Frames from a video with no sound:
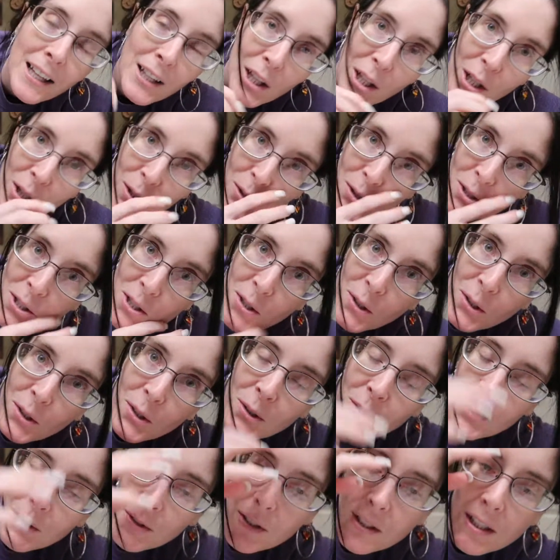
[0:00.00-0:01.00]
little
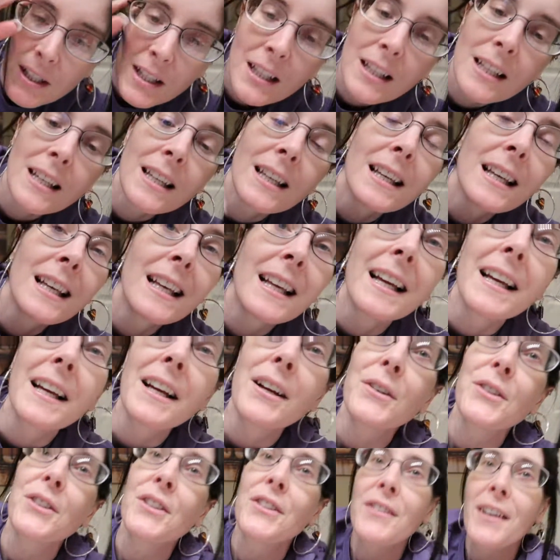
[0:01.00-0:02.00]
circles. I
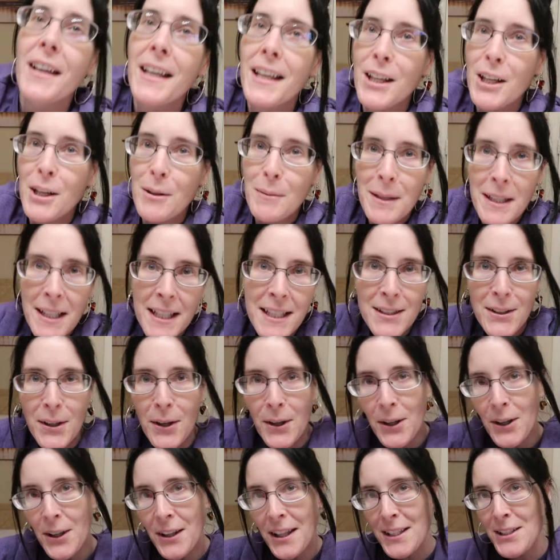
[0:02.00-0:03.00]
wonder if I get on my knees.
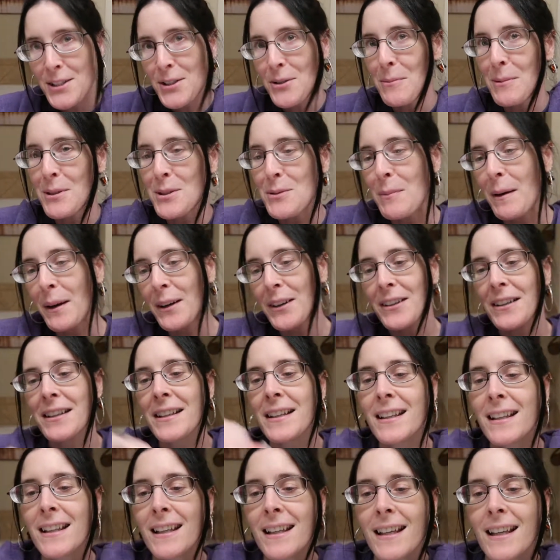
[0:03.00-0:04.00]
Oh, that's so much better.
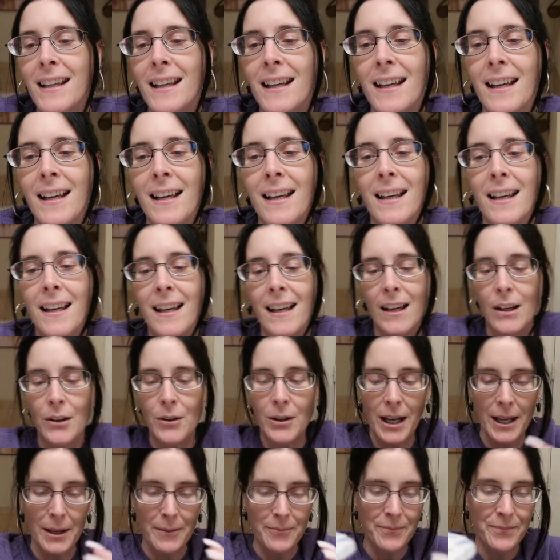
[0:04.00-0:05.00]

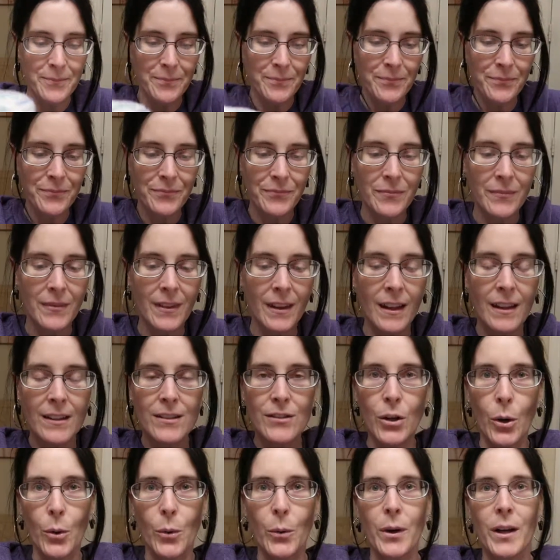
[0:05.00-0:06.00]
Okay,
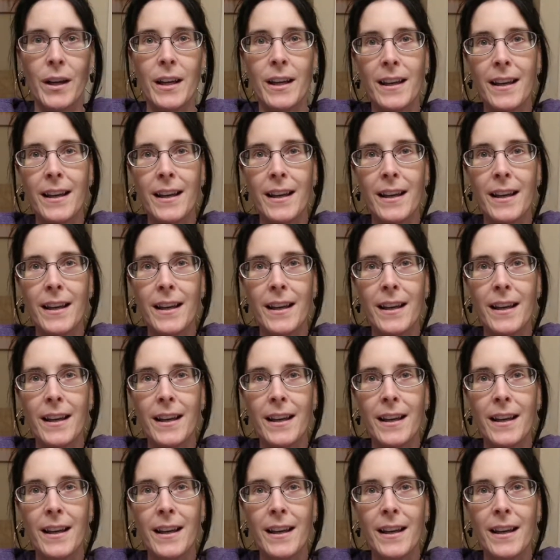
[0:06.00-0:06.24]
so